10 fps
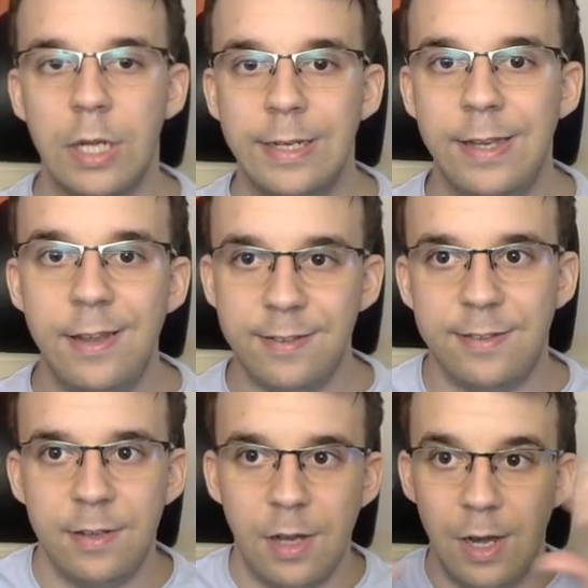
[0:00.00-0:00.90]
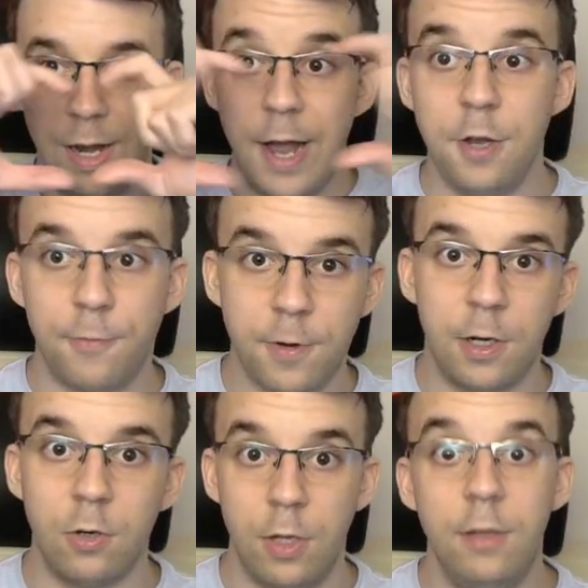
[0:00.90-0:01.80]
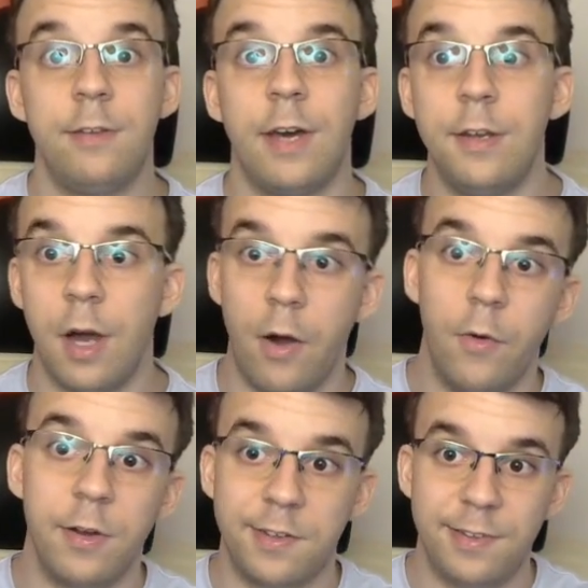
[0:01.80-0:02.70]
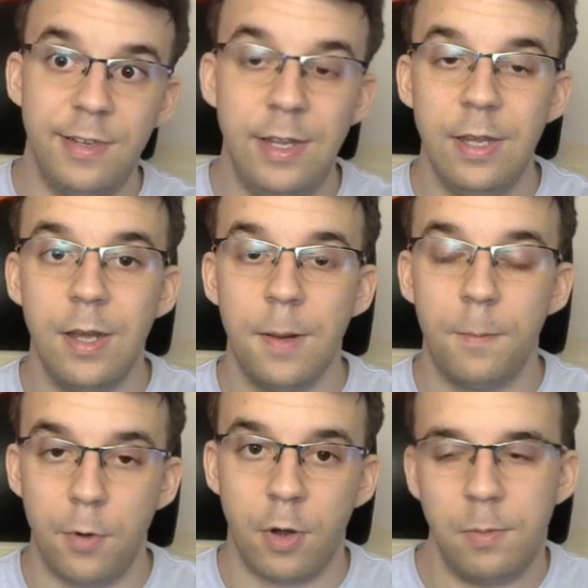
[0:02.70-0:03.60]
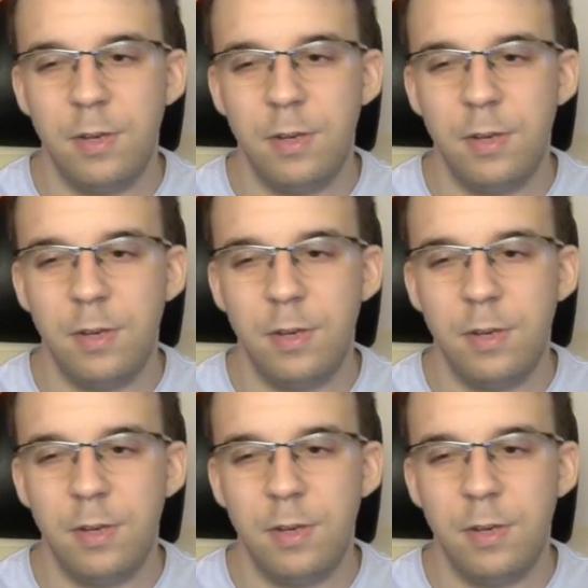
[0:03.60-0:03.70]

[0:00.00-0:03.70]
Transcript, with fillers: this line of code inside our C program,